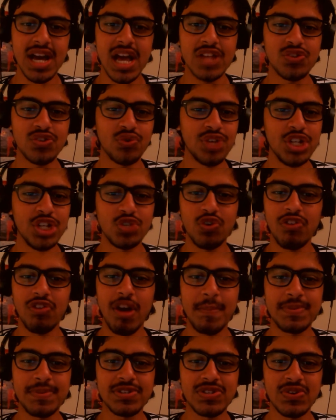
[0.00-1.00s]
it's only 12
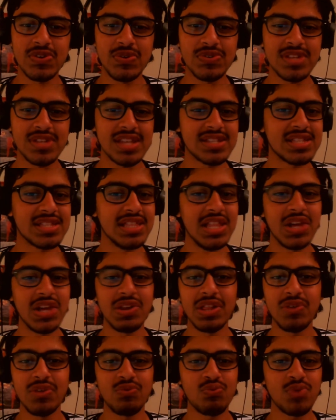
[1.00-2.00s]
episodes and it's
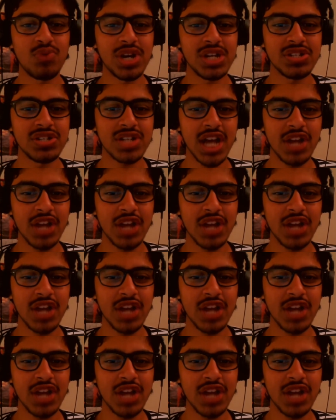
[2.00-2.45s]
literally rushed.